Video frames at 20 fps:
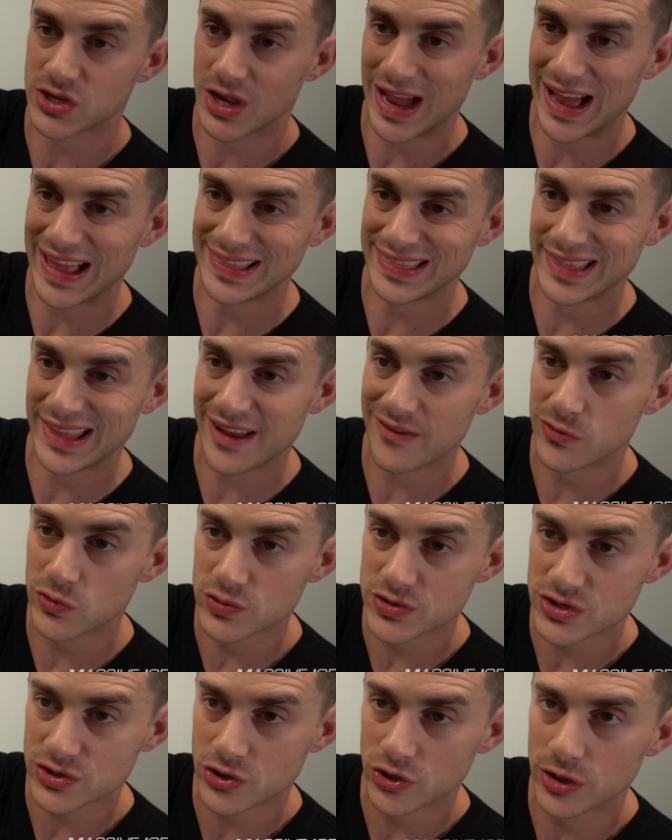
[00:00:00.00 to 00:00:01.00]
So a
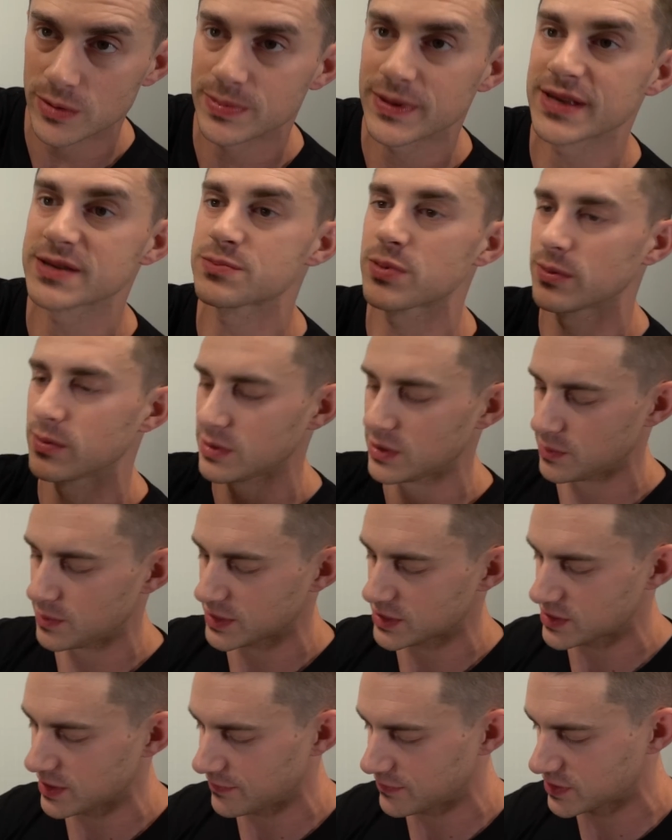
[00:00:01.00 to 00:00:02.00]
level scoop, that's probably a little
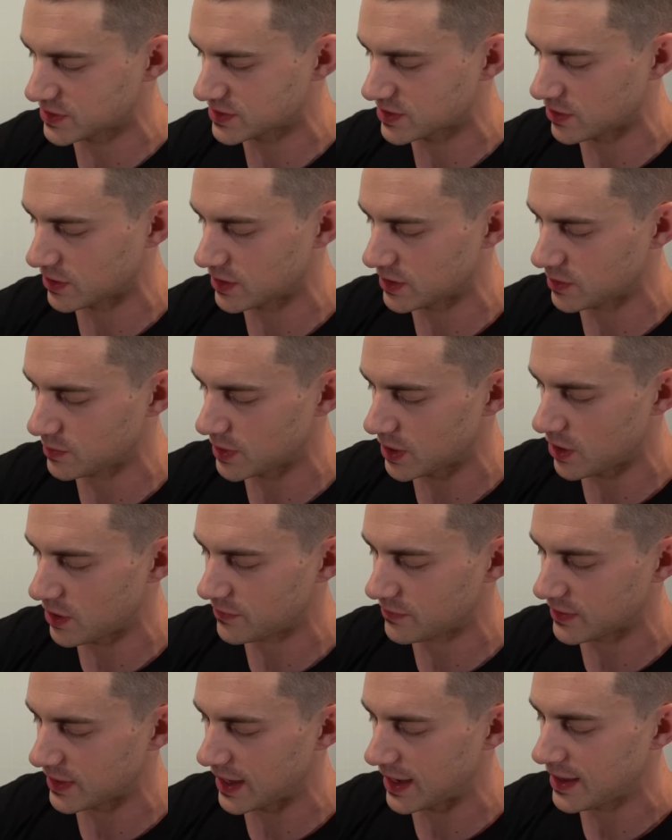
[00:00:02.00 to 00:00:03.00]
bit, I've just gone a little bit
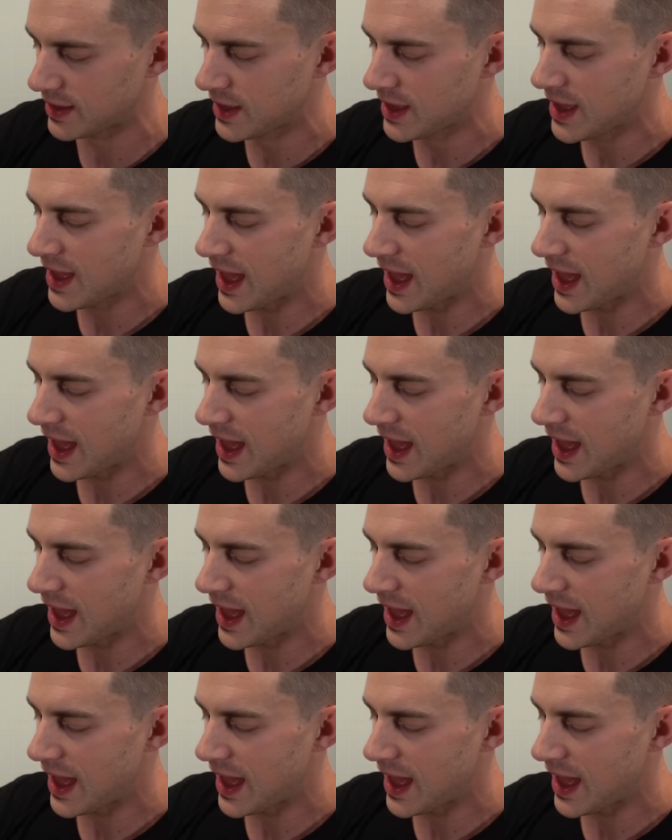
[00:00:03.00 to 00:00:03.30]
over there.